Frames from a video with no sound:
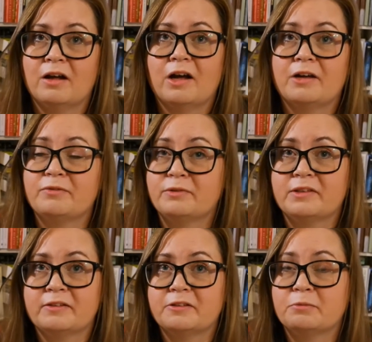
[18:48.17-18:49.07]
i would
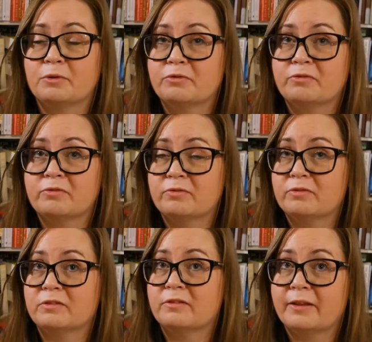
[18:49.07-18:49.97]
have demoted
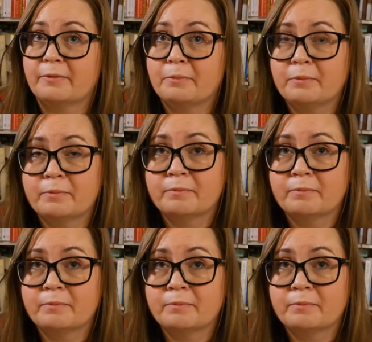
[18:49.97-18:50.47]
them